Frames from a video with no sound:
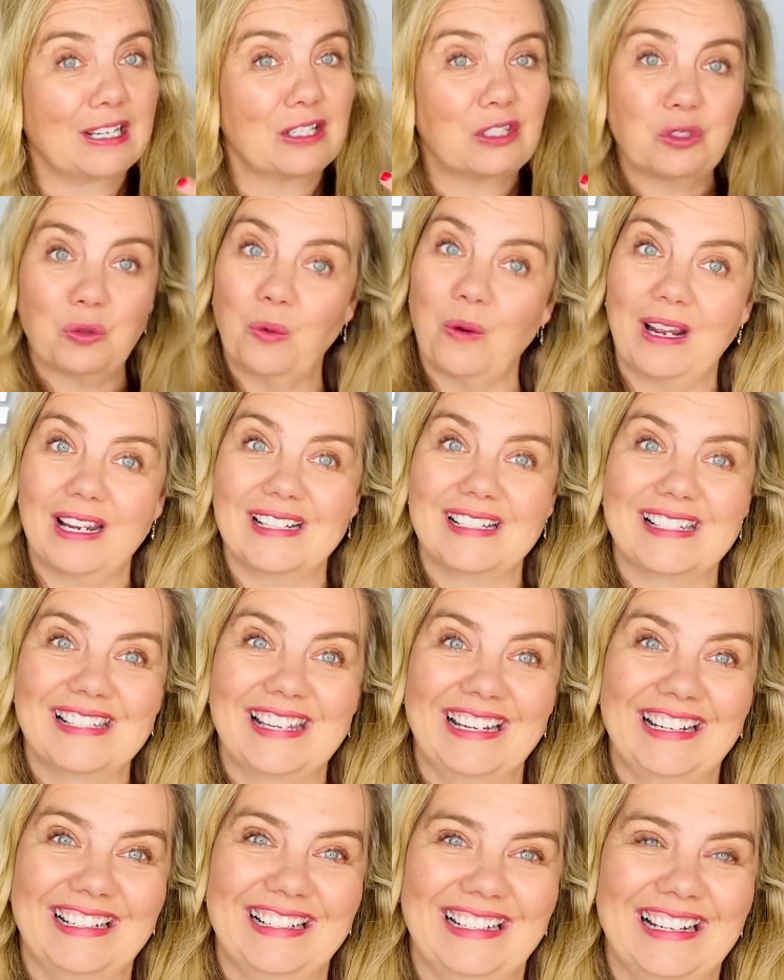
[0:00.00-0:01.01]
it twice.
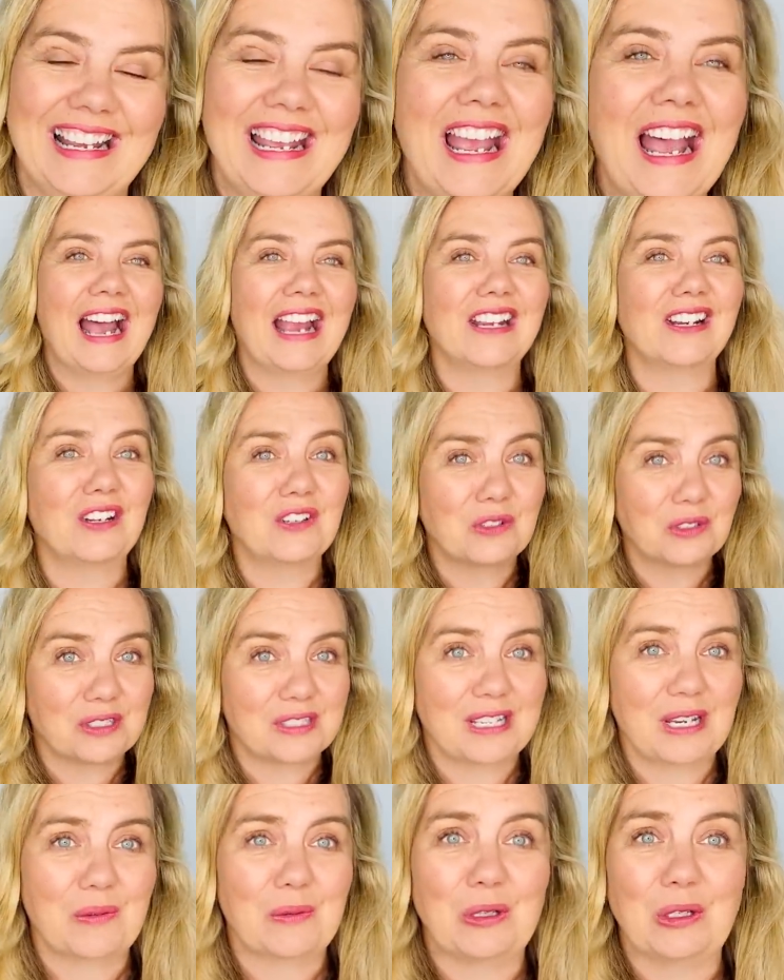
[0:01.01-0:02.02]
I
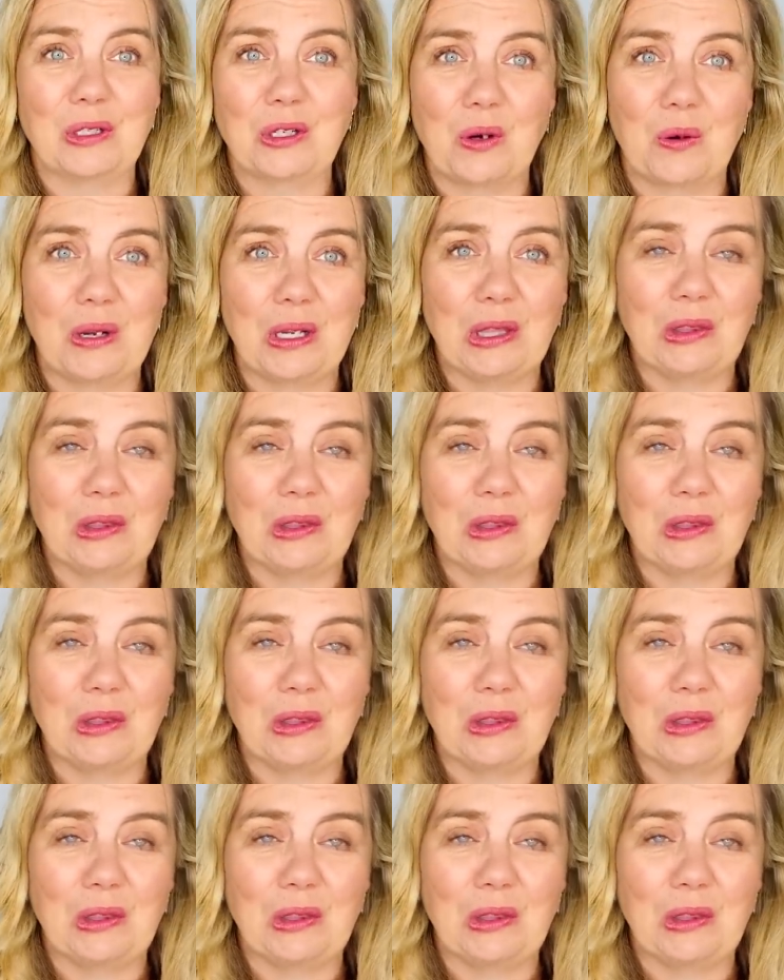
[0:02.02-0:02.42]
understand what you're going